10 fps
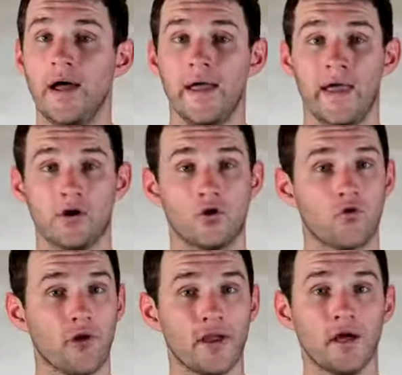and
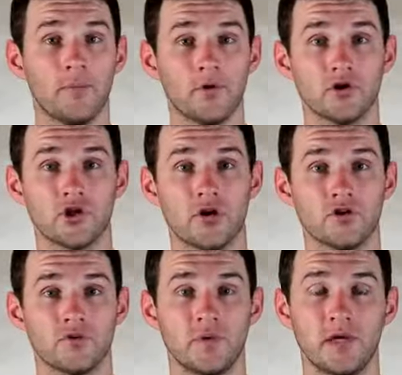crank up your
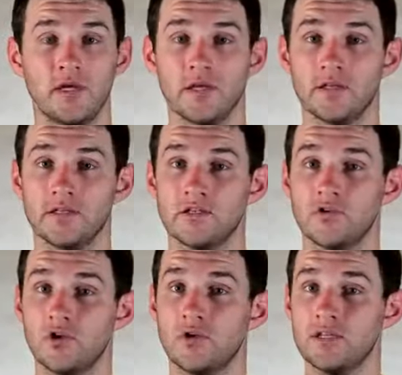shutter speed
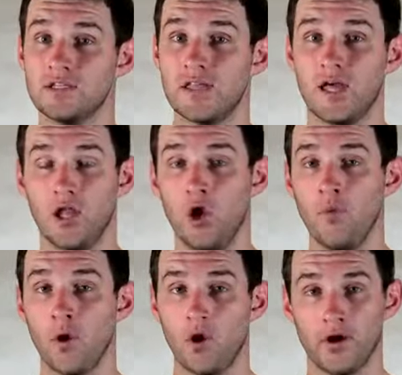until you get to that
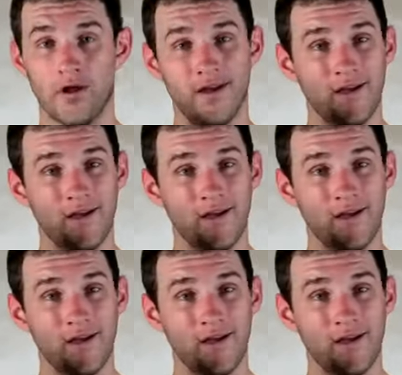low mark,